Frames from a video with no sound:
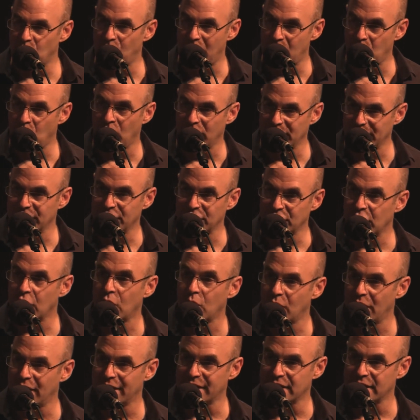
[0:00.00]
why I wanted to
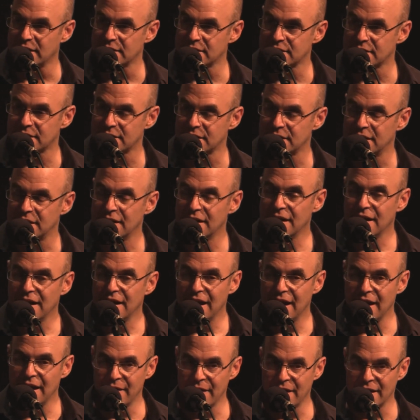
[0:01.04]
go on this.
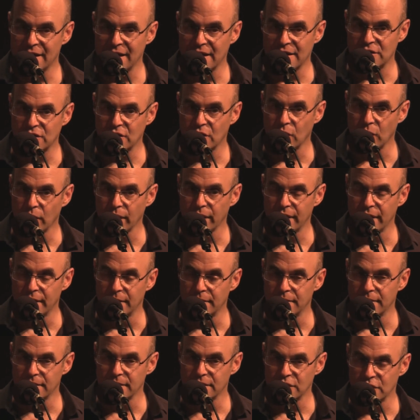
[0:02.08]
And then I told
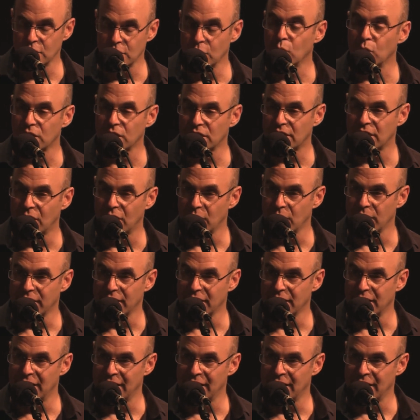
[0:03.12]
them you were going,